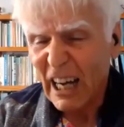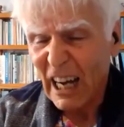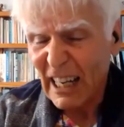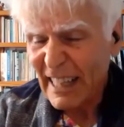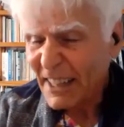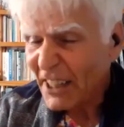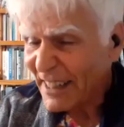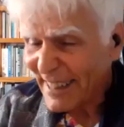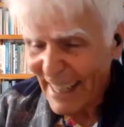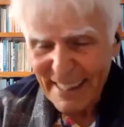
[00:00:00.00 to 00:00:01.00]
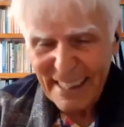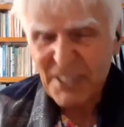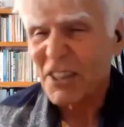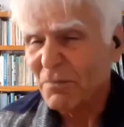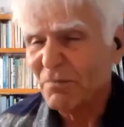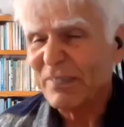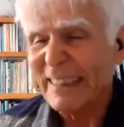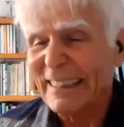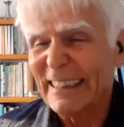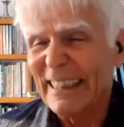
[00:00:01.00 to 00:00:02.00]
Let us say this,
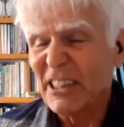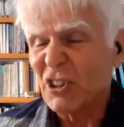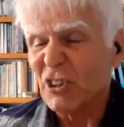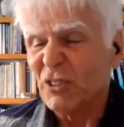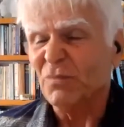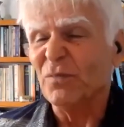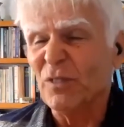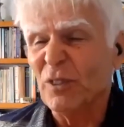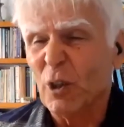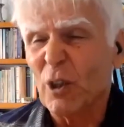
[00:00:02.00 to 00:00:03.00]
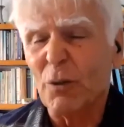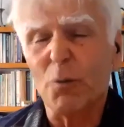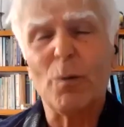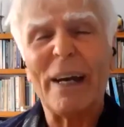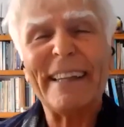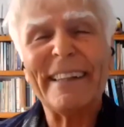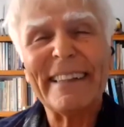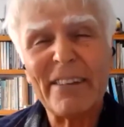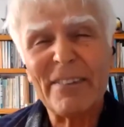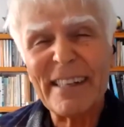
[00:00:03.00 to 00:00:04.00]
and when
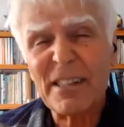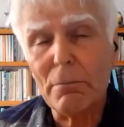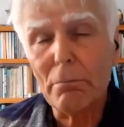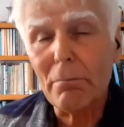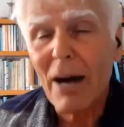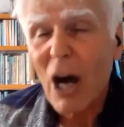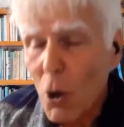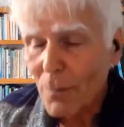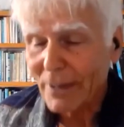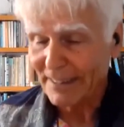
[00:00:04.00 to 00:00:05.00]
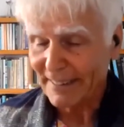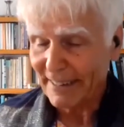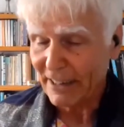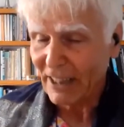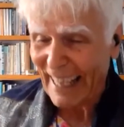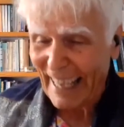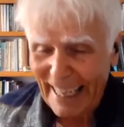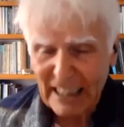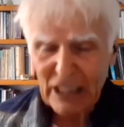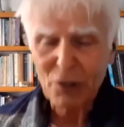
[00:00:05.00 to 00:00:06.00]
there is a moment in
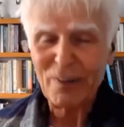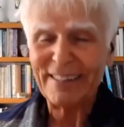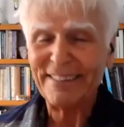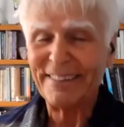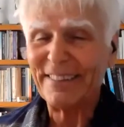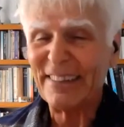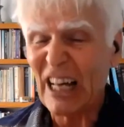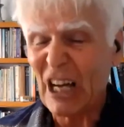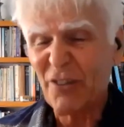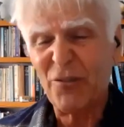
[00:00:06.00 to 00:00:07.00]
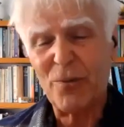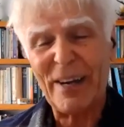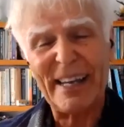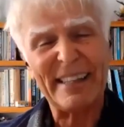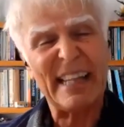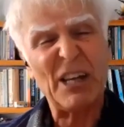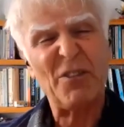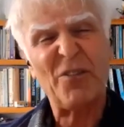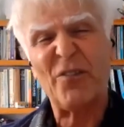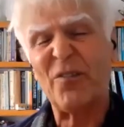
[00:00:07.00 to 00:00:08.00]
anyone's life where they
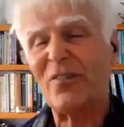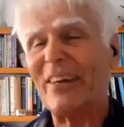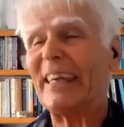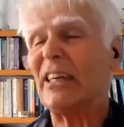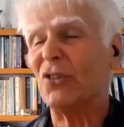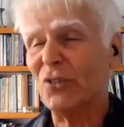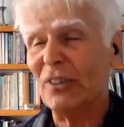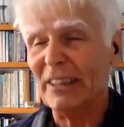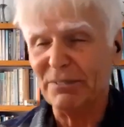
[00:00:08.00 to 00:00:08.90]
feel